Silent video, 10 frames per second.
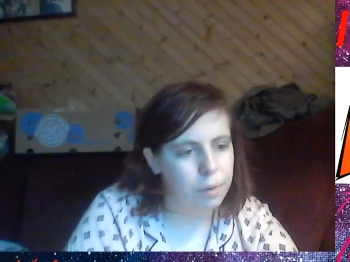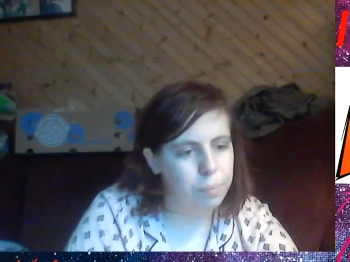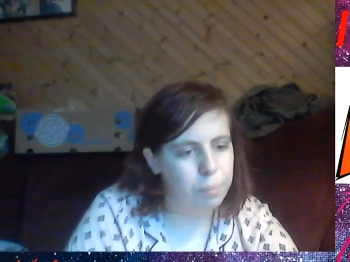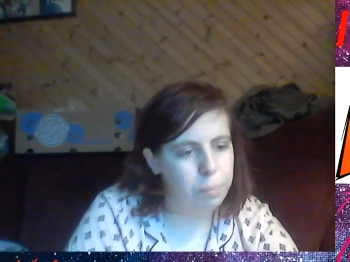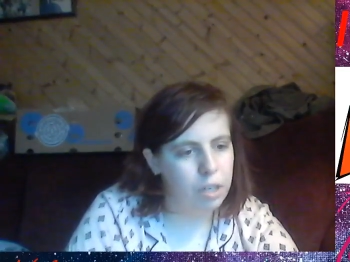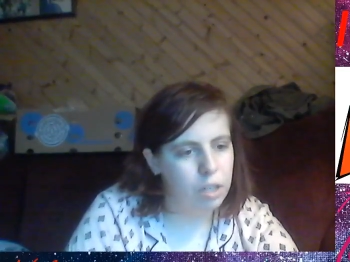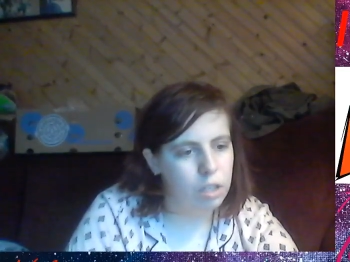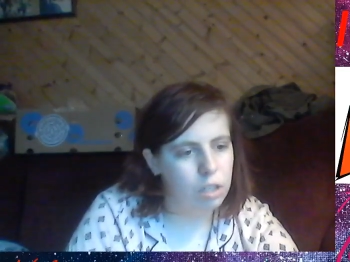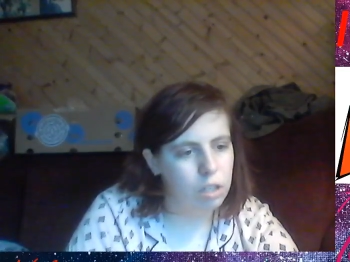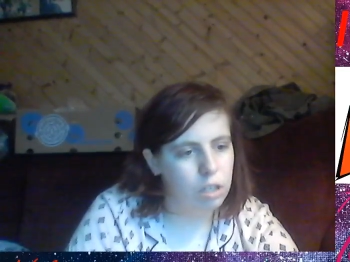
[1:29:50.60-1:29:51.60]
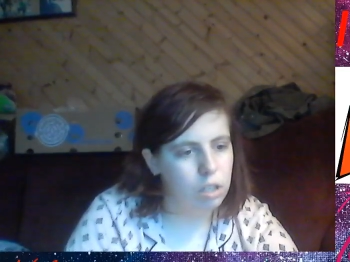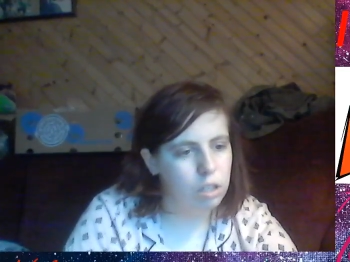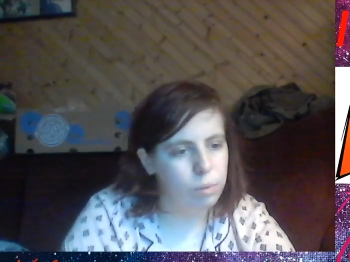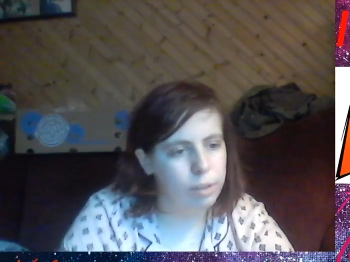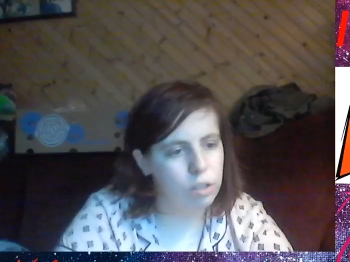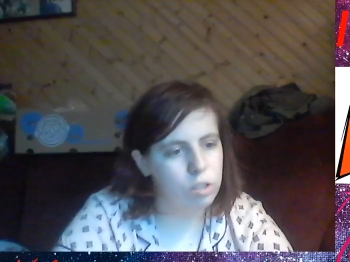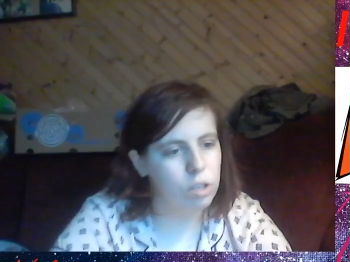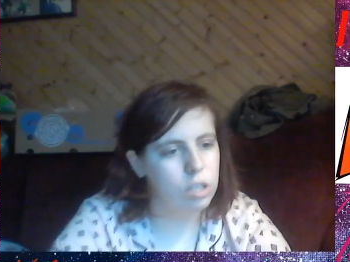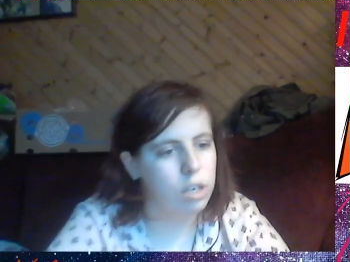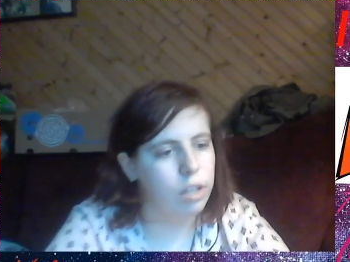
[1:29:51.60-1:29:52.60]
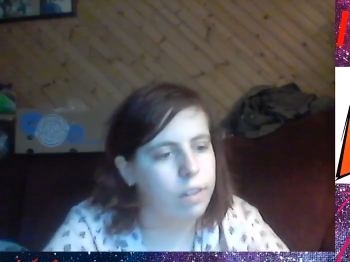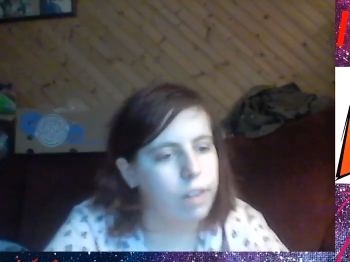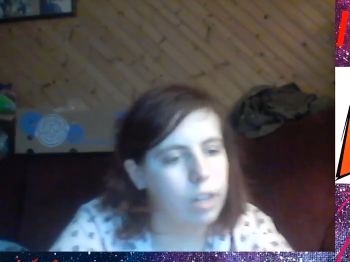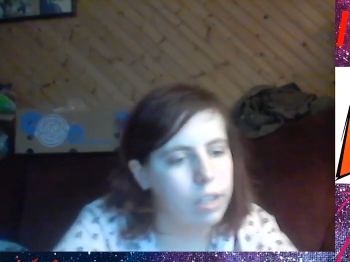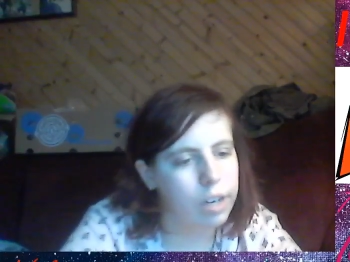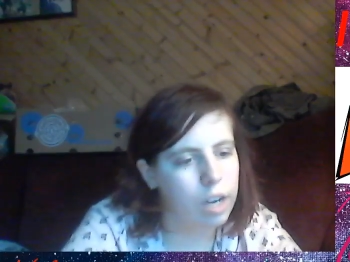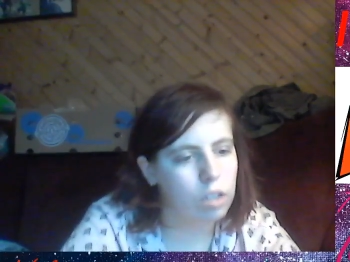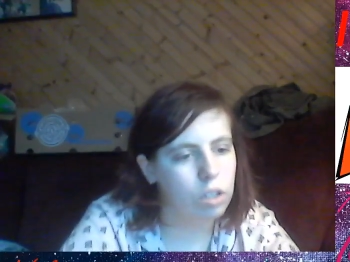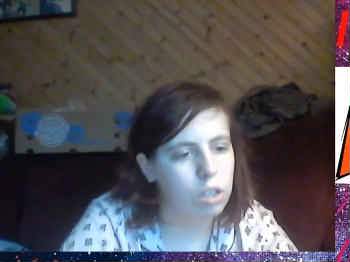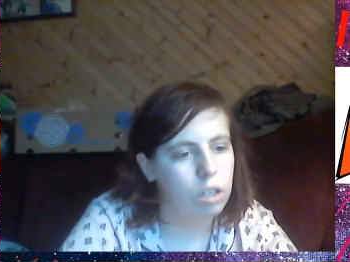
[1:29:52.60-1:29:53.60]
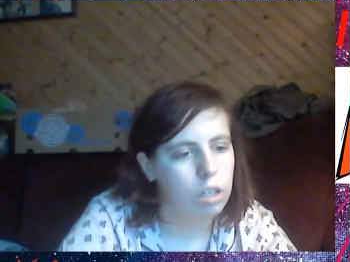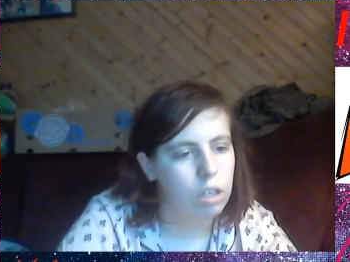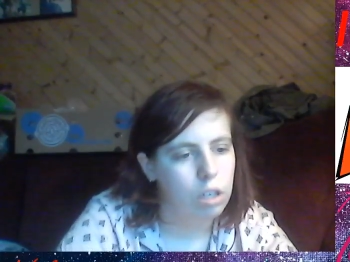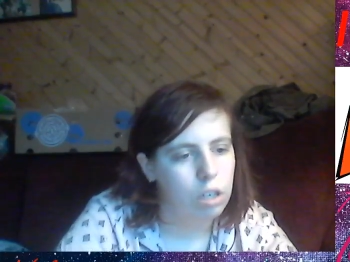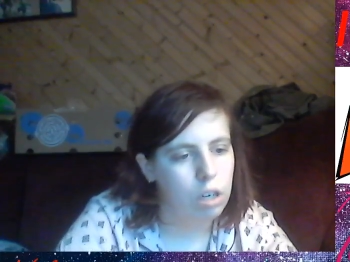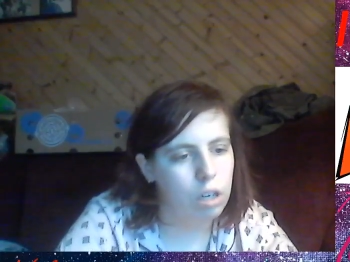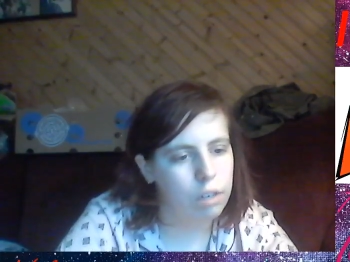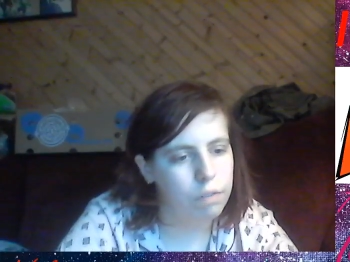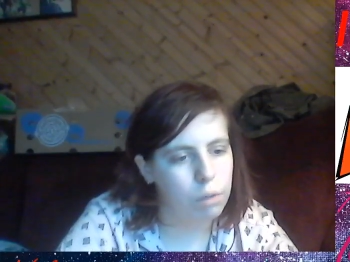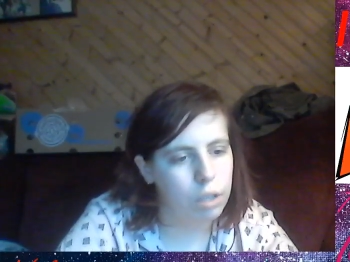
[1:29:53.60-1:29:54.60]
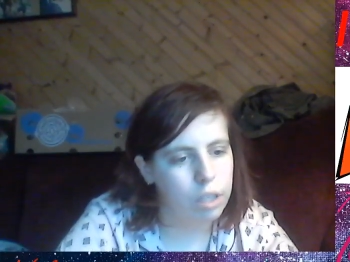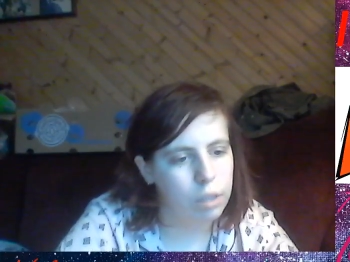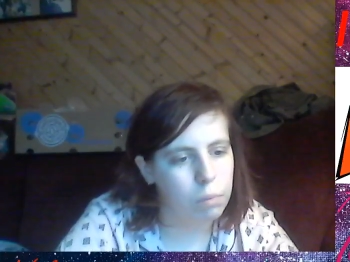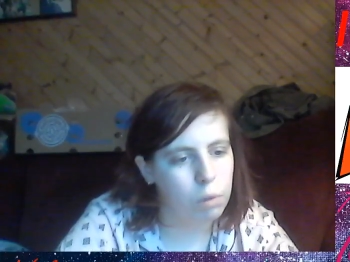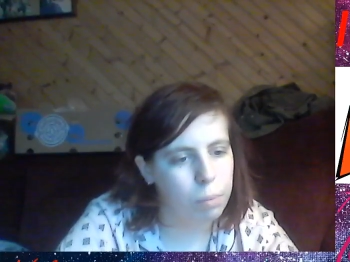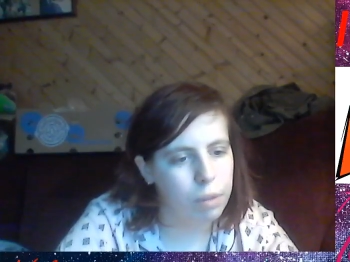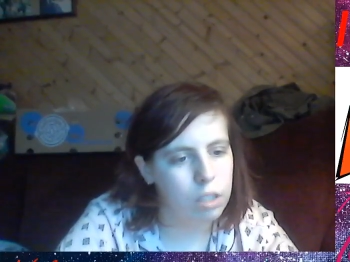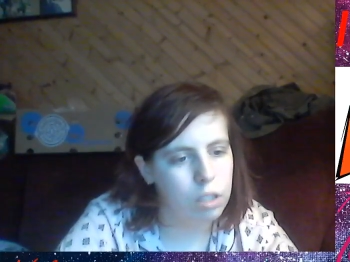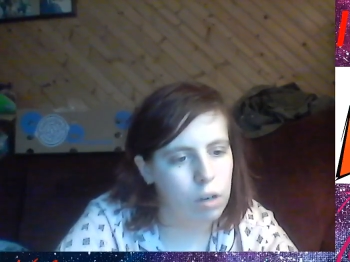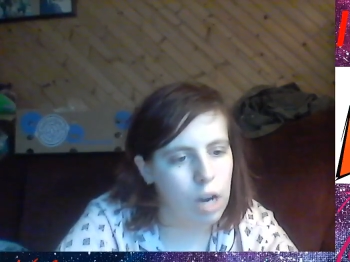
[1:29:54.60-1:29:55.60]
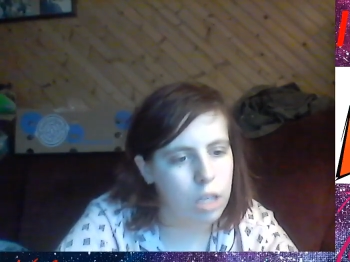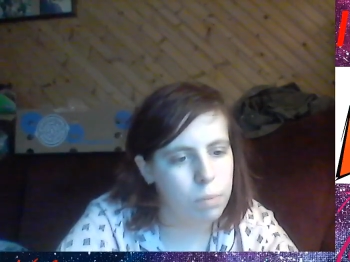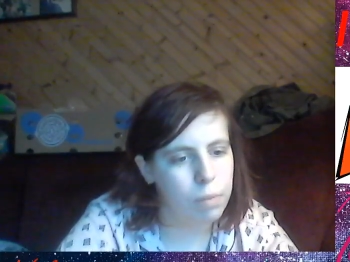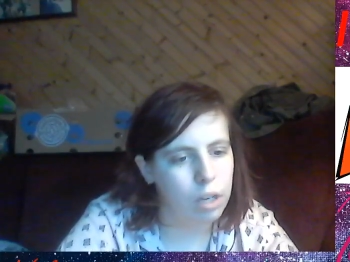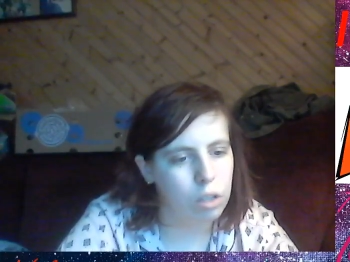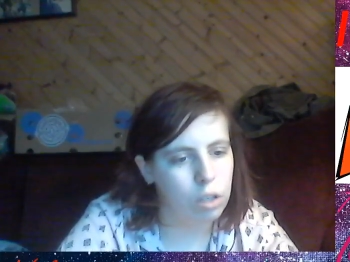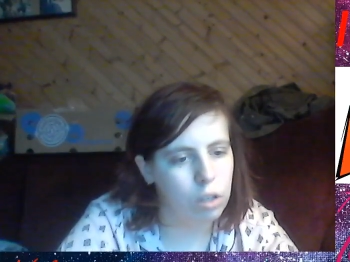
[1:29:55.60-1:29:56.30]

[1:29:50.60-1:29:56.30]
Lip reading: But tweeters criticizing the teen actor of workplace harassment,